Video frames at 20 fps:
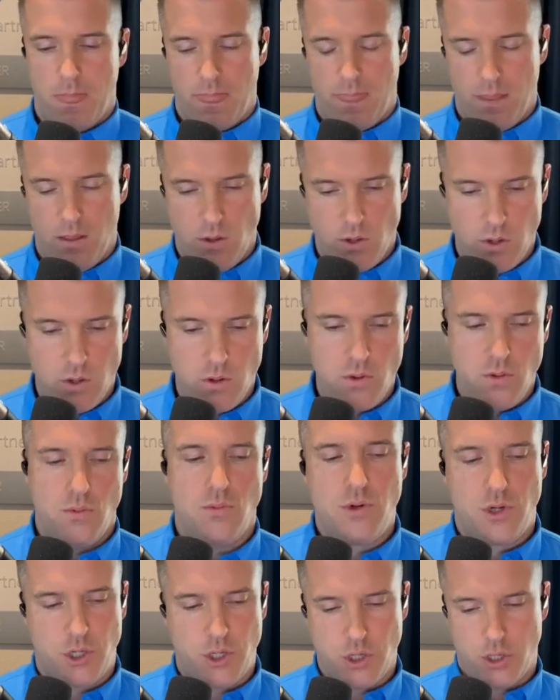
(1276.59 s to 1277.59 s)
You
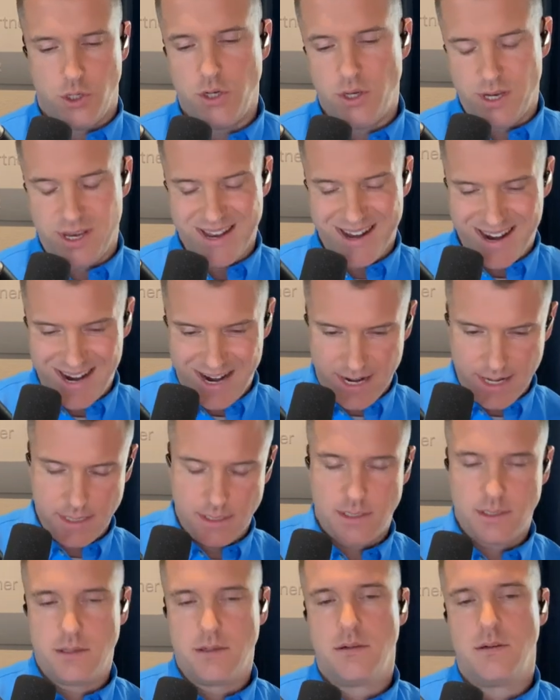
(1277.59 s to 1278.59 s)
should
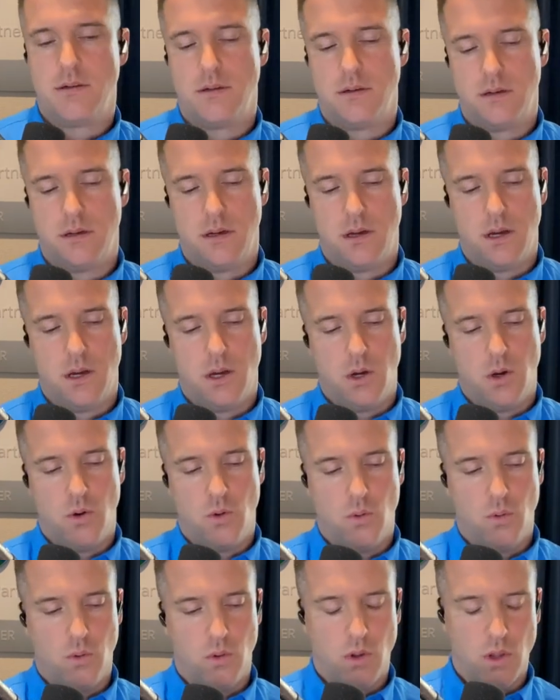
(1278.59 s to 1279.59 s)
not
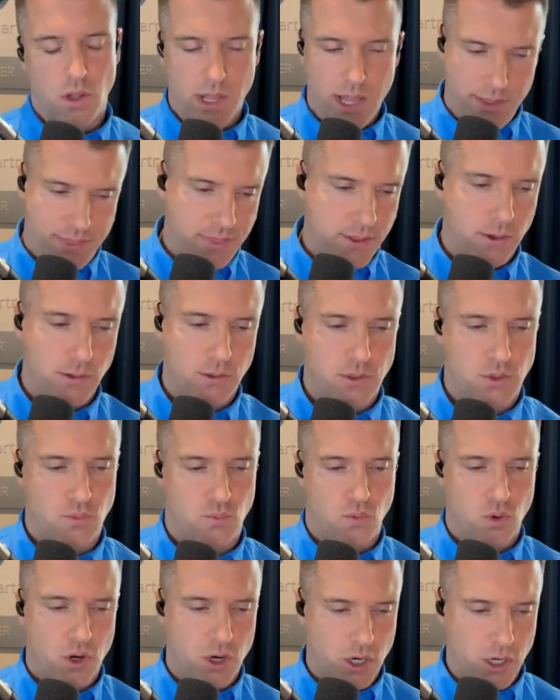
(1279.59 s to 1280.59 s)
let those
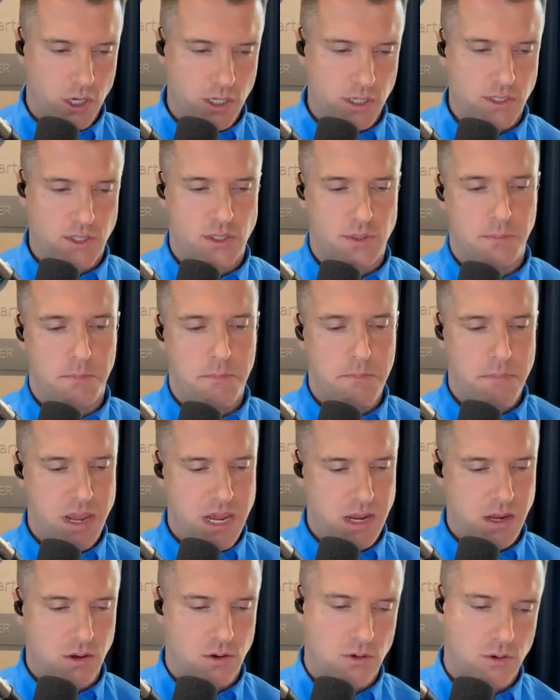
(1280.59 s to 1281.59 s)
words
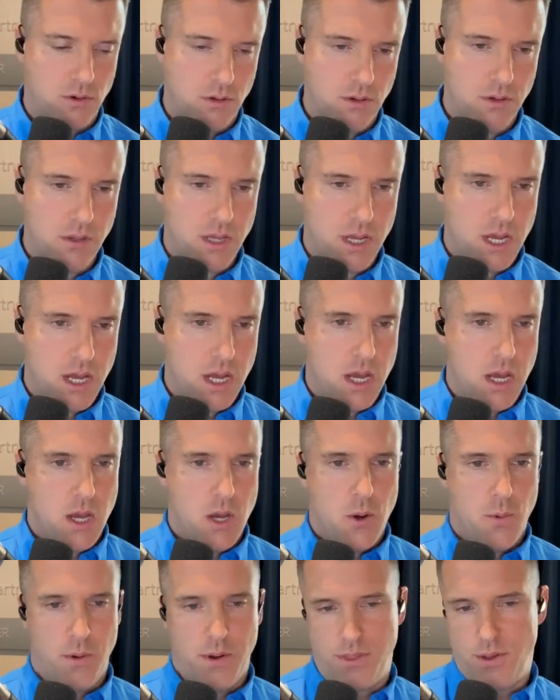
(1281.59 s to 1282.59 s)
mingle
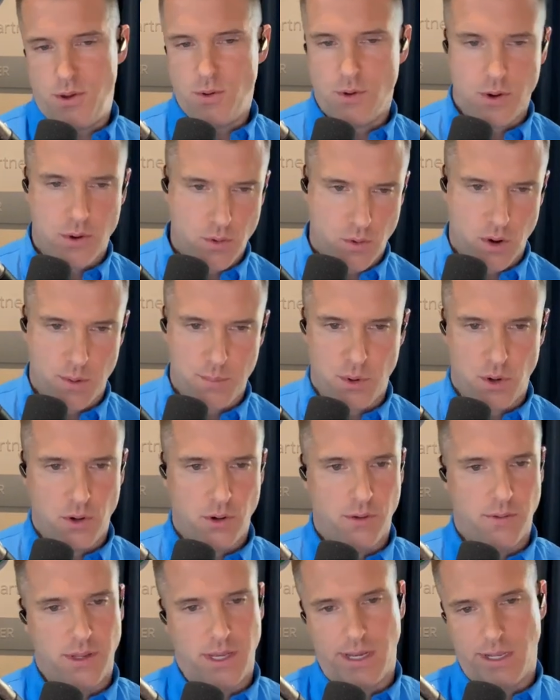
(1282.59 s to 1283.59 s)
with your
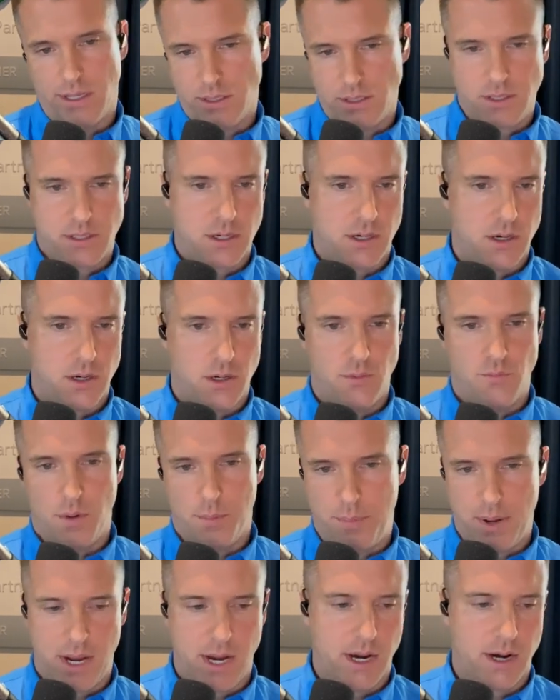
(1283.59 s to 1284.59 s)
normal install,
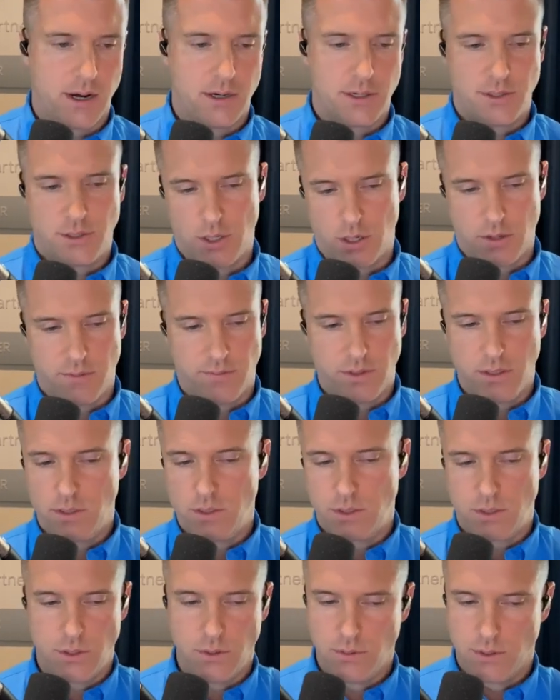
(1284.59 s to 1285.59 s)
repair, service,
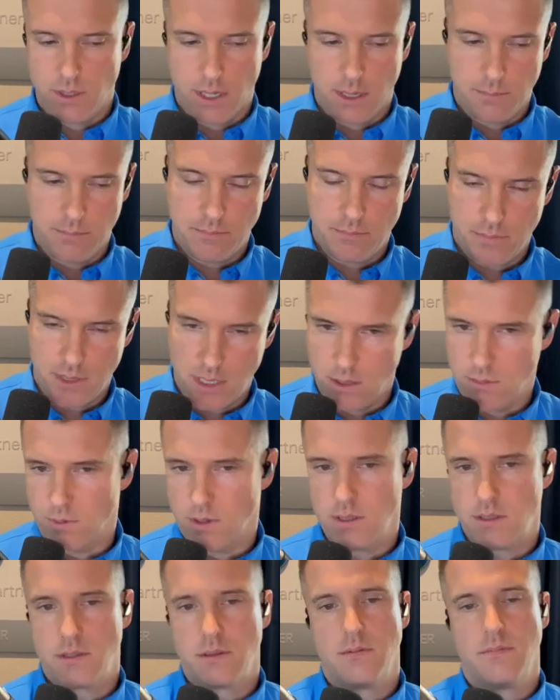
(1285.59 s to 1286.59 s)
tune-up
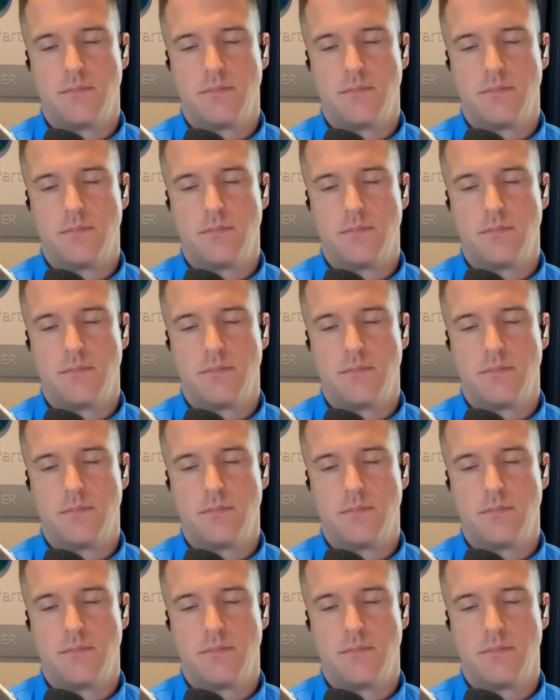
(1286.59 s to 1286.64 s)
keywords.